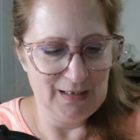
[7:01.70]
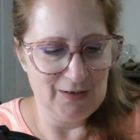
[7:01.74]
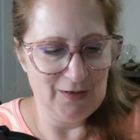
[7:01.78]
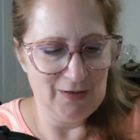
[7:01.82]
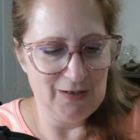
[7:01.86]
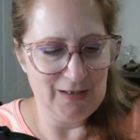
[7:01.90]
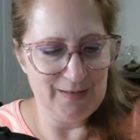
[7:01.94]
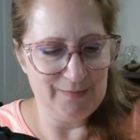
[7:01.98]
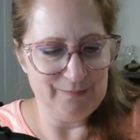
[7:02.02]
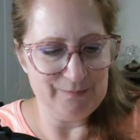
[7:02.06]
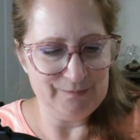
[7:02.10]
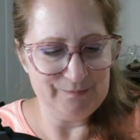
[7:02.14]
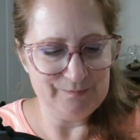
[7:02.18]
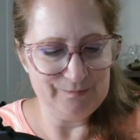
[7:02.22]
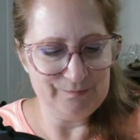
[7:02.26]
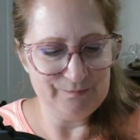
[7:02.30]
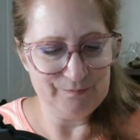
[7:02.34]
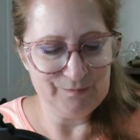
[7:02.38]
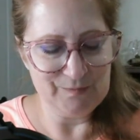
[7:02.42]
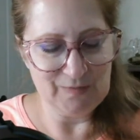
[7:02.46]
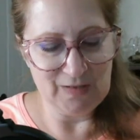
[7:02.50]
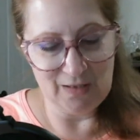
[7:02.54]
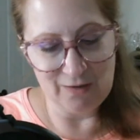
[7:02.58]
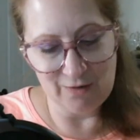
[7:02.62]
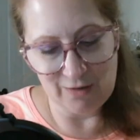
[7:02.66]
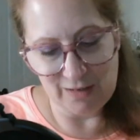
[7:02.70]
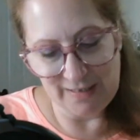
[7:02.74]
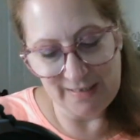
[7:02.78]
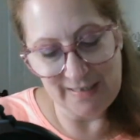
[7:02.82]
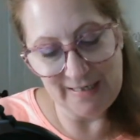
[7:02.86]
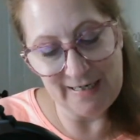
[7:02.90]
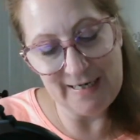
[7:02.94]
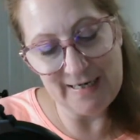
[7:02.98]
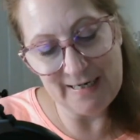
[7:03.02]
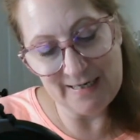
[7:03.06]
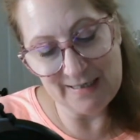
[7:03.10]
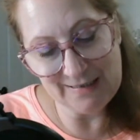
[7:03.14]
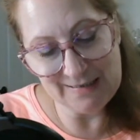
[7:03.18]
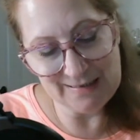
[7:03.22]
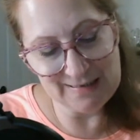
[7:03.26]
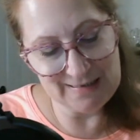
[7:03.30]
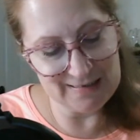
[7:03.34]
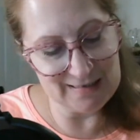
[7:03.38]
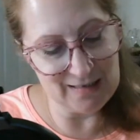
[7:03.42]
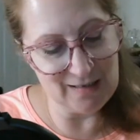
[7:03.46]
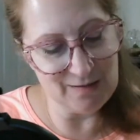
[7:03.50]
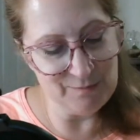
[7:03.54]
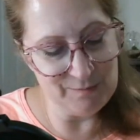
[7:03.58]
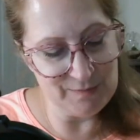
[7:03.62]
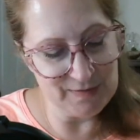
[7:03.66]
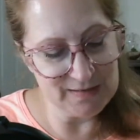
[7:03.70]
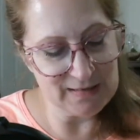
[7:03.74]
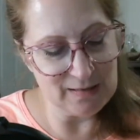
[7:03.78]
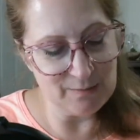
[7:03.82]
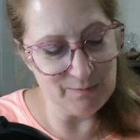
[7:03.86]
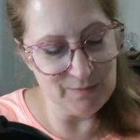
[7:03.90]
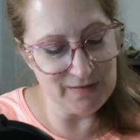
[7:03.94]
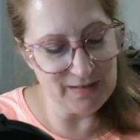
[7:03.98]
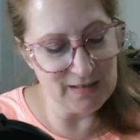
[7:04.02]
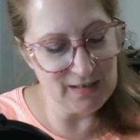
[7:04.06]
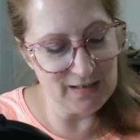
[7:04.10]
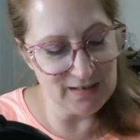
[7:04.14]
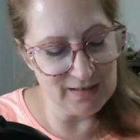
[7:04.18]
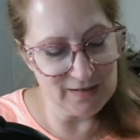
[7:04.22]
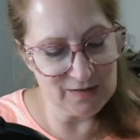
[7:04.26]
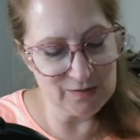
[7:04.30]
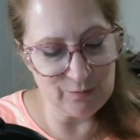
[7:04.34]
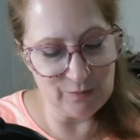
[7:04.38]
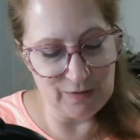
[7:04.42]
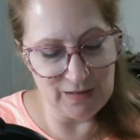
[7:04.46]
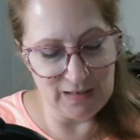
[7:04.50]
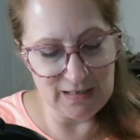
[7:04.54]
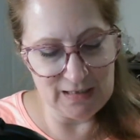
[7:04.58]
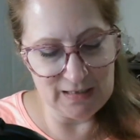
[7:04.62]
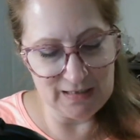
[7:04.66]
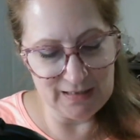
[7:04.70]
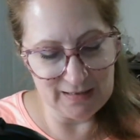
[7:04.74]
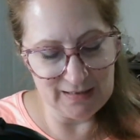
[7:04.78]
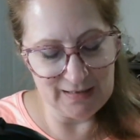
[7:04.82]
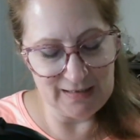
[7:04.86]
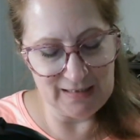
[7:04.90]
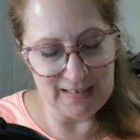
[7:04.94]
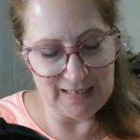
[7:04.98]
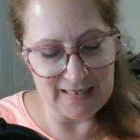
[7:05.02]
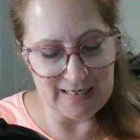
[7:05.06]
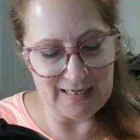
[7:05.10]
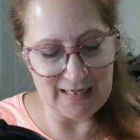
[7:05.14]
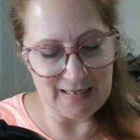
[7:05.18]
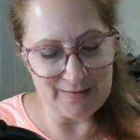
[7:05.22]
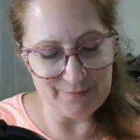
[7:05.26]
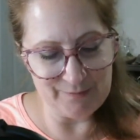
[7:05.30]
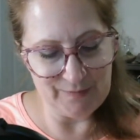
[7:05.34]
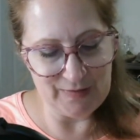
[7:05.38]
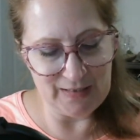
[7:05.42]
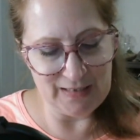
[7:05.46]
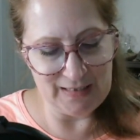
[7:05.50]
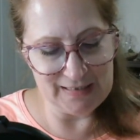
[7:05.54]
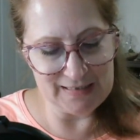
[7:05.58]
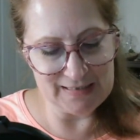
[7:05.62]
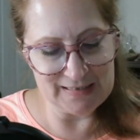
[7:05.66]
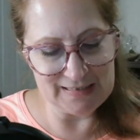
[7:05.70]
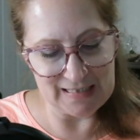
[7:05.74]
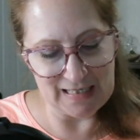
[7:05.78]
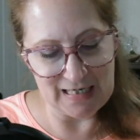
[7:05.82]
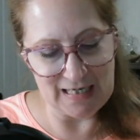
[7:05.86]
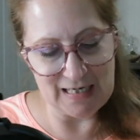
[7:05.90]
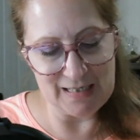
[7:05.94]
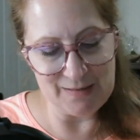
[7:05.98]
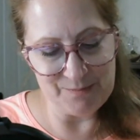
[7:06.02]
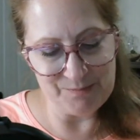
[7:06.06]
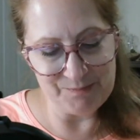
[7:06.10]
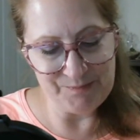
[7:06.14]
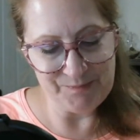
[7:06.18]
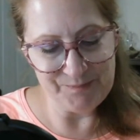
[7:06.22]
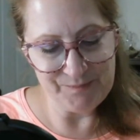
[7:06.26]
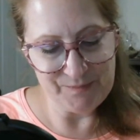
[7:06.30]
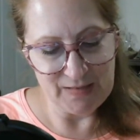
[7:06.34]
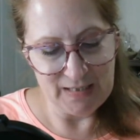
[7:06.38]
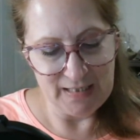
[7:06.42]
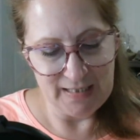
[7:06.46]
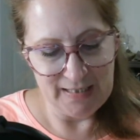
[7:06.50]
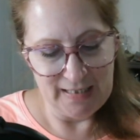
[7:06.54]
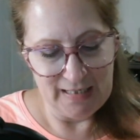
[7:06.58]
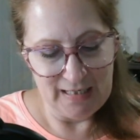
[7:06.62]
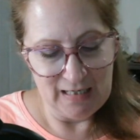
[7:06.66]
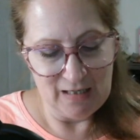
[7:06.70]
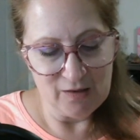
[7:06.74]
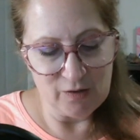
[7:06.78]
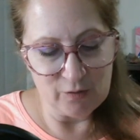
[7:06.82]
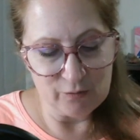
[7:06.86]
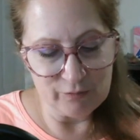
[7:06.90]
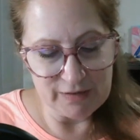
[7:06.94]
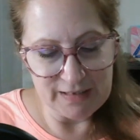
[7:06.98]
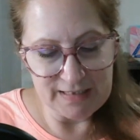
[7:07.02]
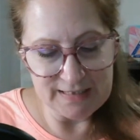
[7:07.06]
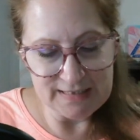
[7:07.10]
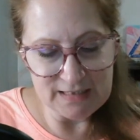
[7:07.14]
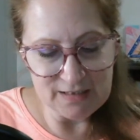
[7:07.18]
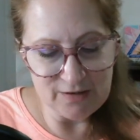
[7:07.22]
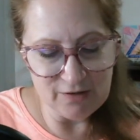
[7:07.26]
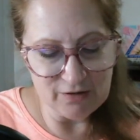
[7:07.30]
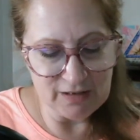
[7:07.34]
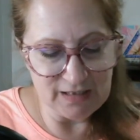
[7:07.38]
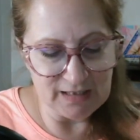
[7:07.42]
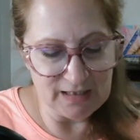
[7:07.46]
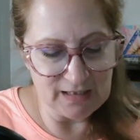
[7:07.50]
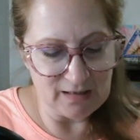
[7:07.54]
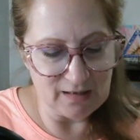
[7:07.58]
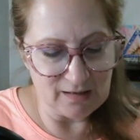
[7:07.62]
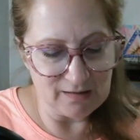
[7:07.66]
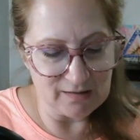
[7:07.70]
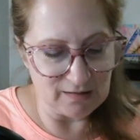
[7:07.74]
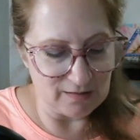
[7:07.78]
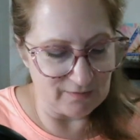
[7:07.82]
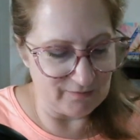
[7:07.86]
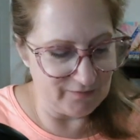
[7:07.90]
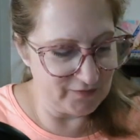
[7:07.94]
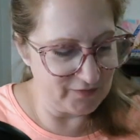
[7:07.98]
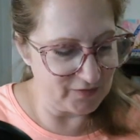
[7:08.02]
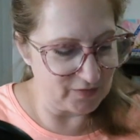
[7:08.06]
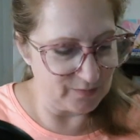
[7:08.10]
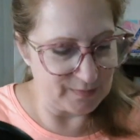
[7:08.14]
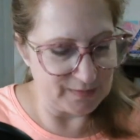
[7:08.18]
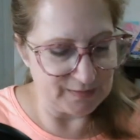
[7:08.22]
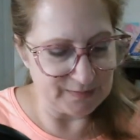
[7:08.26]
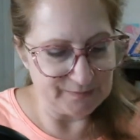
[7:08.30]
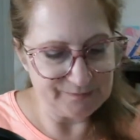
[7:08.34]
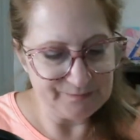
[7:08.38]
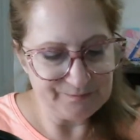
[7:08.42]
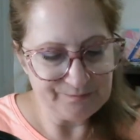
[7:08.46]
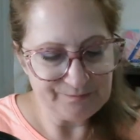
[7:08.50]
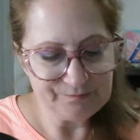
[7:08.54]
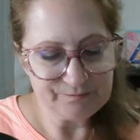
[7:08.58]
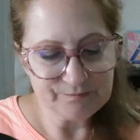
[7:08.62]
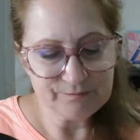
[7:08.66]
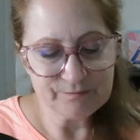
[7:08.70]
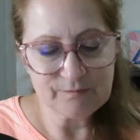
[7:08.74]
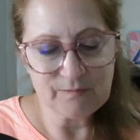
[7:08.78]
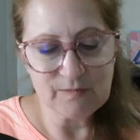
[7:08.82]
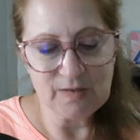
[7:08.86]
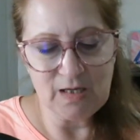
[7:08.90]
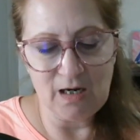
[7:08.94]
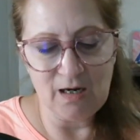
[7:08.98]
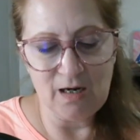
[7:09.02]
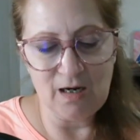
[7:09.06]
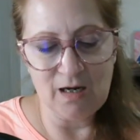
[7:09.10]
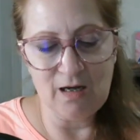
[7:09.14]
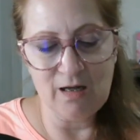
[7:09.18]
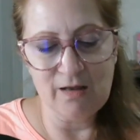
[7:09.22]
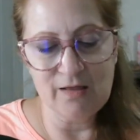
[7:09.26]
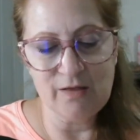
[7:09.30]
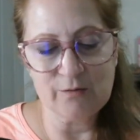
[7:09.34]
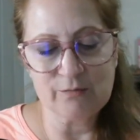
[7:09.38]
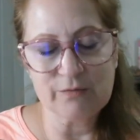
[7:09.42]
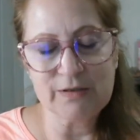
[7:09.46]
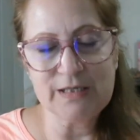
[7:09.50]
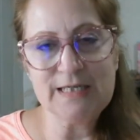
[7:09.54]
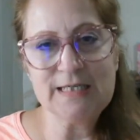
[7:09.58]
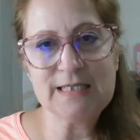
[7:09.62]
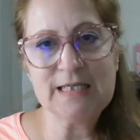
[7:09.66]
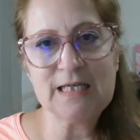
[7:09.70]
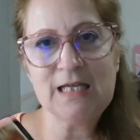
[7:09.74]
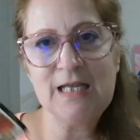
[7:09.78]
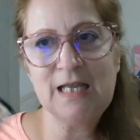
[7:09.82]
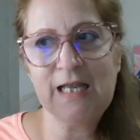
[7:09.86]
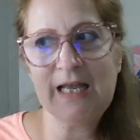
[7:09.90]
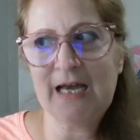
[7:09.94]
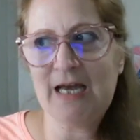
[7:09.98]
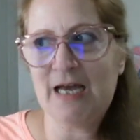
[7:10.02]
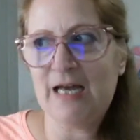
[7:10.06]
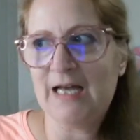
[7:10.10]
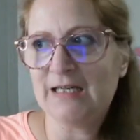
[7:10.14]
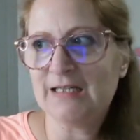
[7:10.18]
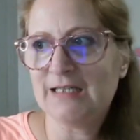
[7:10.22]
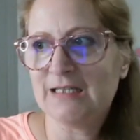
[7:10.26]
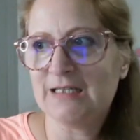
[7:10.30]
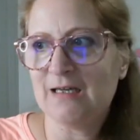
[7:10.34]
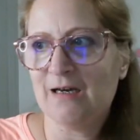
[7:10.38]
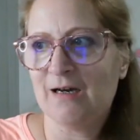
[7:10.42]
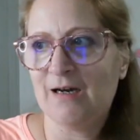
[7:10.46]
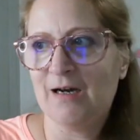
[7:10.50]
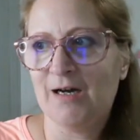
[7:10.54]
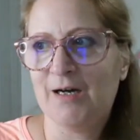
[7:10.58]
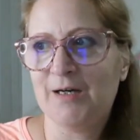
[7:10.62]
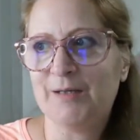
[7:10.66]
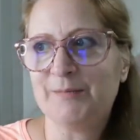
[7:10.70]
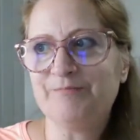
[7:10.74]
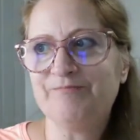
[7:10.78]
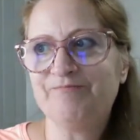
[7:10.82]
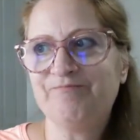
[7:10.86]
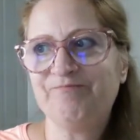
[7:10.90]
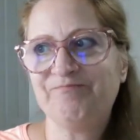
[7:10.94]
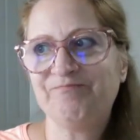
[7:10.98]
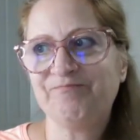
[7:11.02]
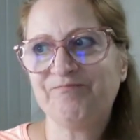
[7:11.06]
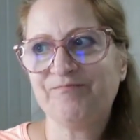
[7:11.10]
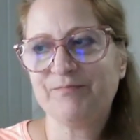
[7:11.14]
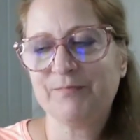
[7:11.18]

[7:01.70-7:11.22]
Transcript: All right. All right. Yeah. Some something this week. Yeah. It's time. The reason you're getting uncomfortable, uh, the reason that, um,